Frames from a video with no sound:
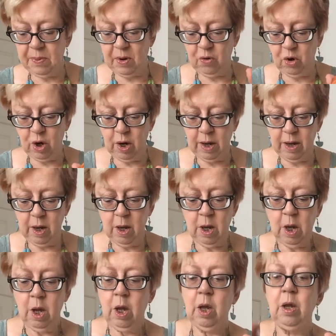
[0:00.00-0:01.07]
bit really.
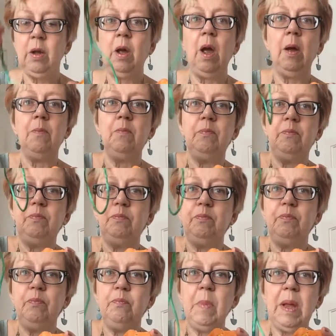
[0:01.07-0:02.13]

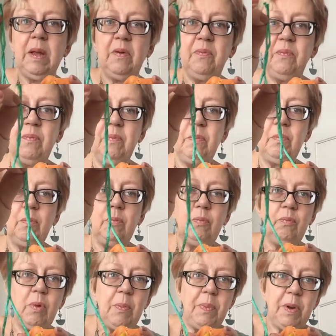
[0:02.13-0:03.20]
Make your
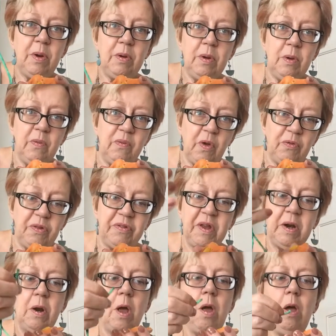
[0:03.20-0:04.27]
ribbon, fold it
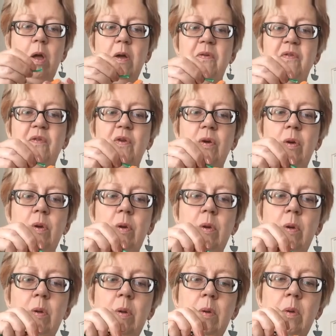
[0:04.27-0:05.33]
in half.
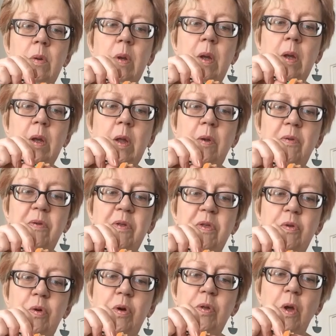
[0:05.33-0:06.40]
It goes
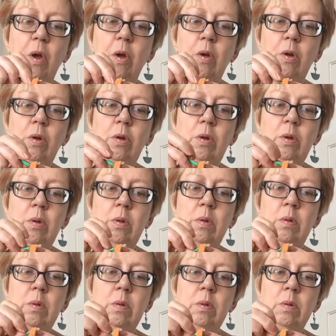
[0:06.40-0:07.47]
through the hole.
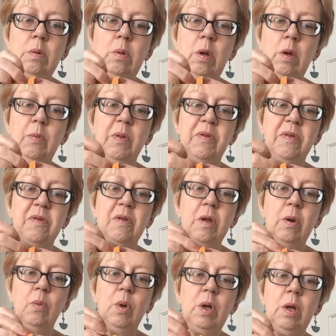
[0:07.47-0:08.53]
Hope this is
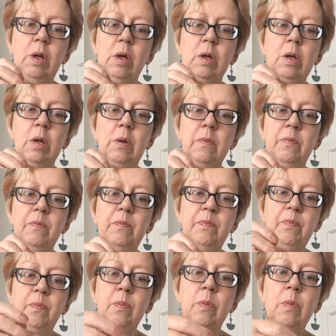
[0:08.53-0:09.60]
going to work.
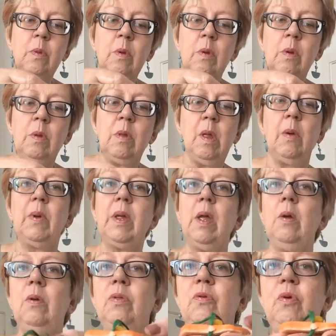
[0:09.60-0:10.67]
There we
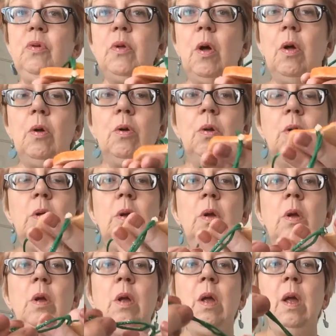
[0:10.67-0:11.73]
go, through the hole.
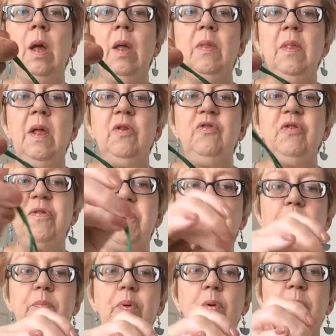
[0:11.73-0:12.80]
and then just
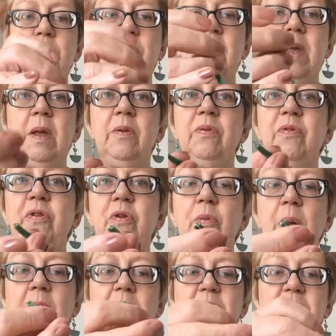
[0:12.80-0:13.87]
put the
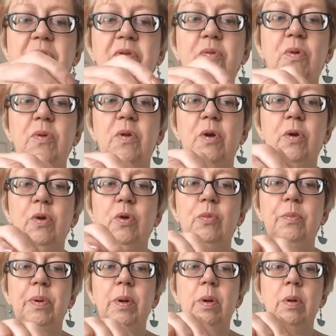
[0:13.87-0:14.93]
two ends through the
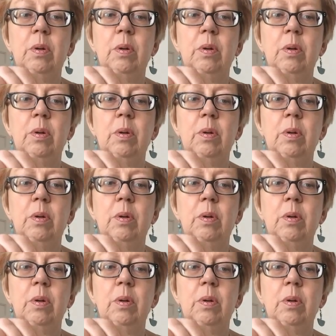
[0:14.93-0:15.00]
loop